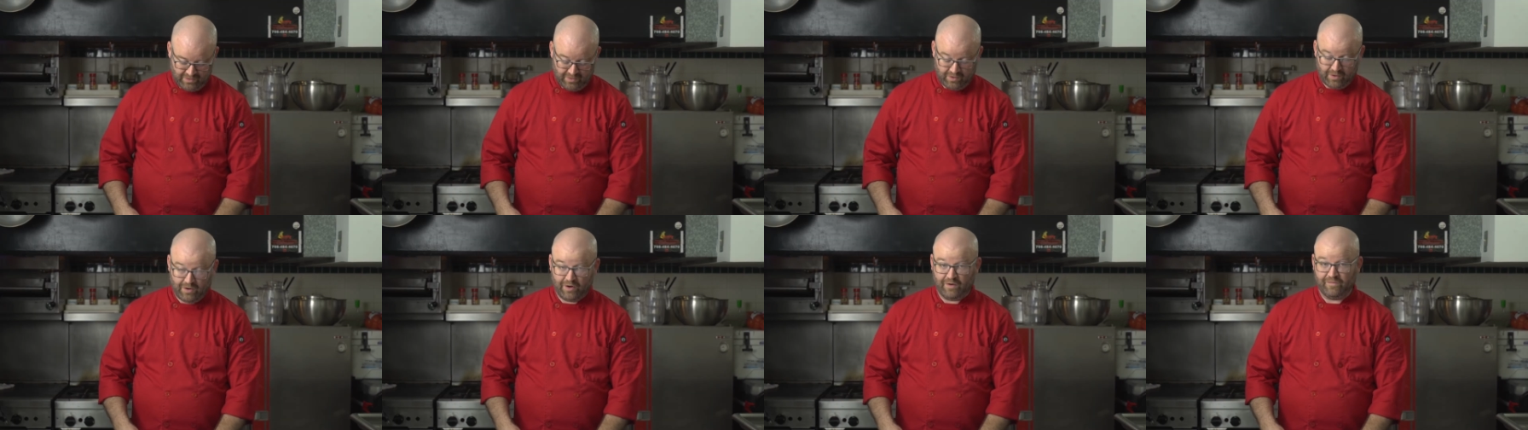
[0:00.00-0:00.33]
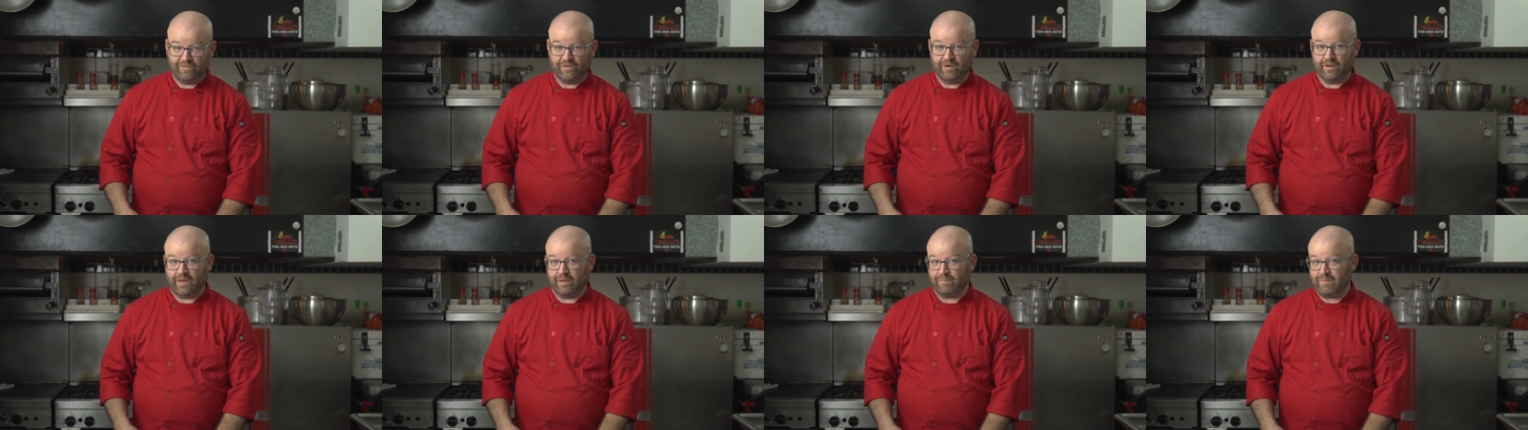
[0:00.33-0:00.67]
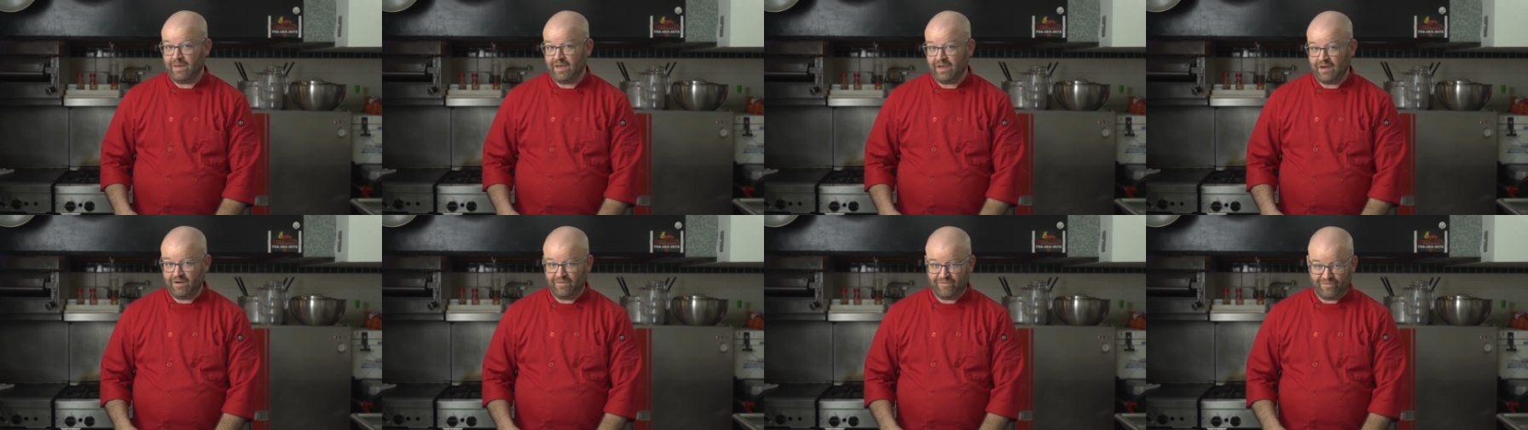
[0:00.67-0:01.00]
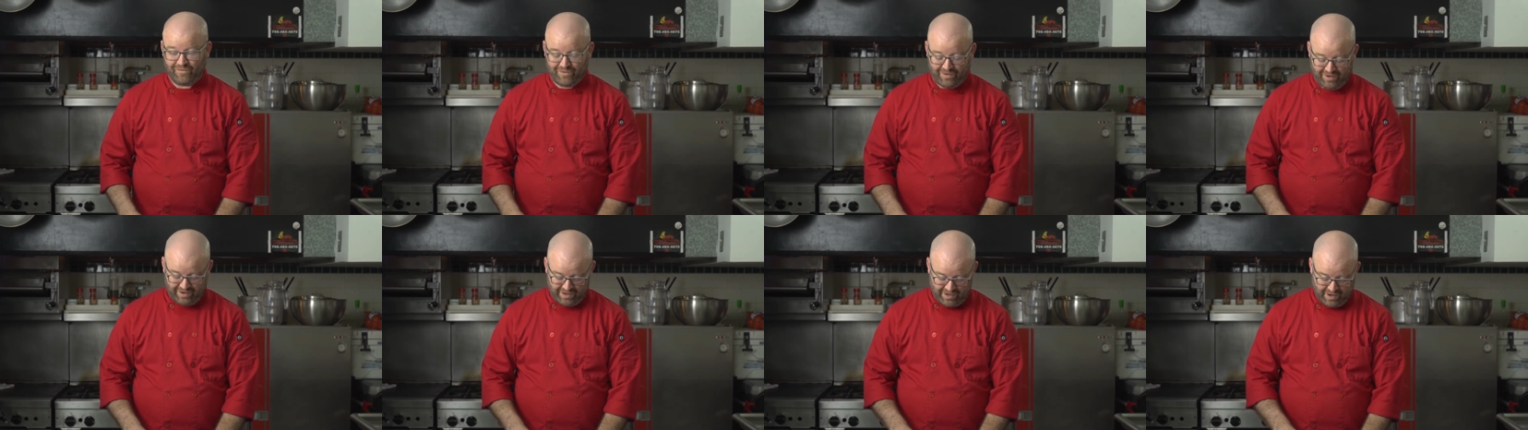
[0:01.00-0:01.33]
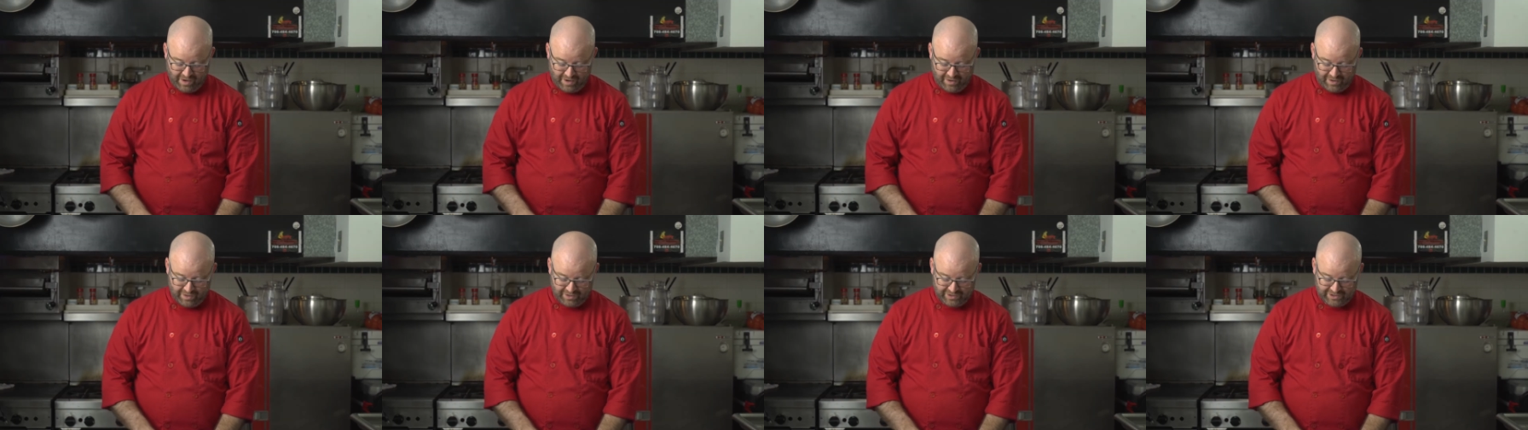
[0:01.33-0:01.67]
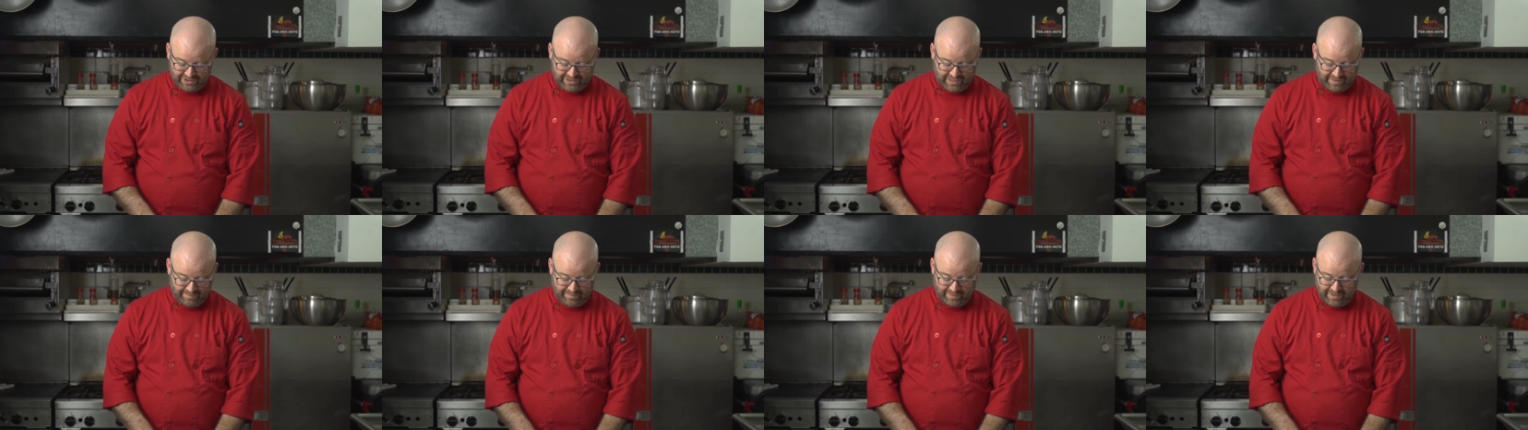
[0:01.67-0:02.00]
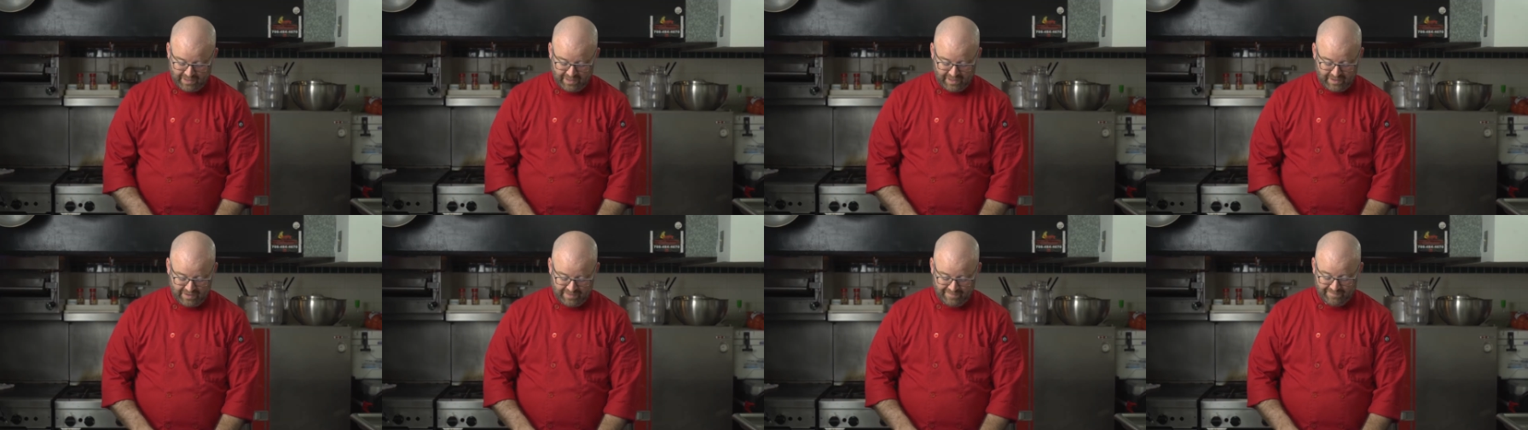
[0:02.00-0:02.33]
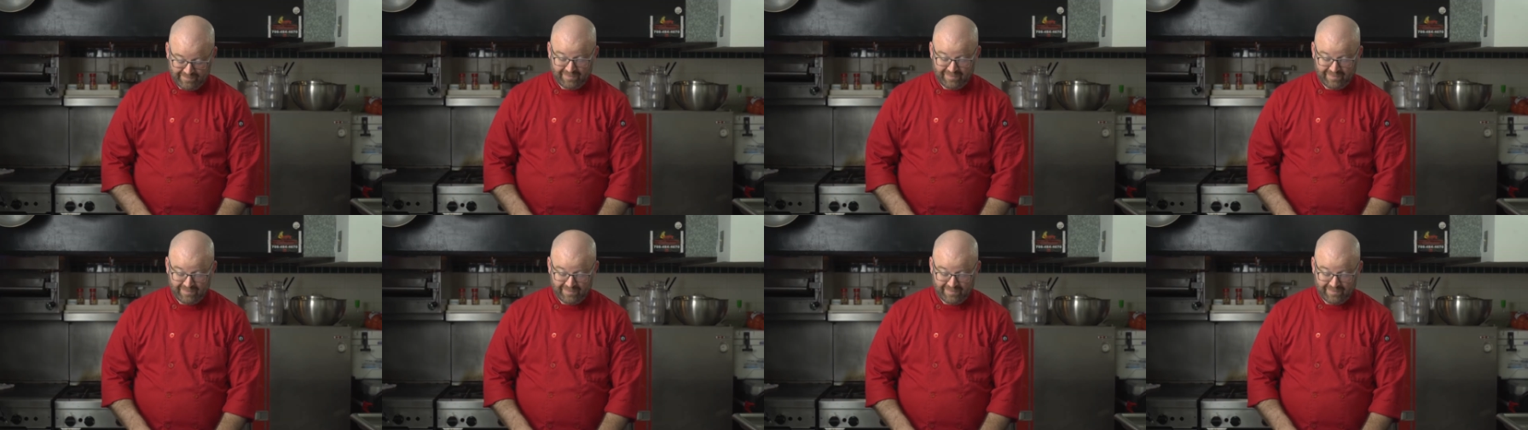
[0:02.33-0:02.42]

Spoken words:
Or if you're making it for a younger sibling,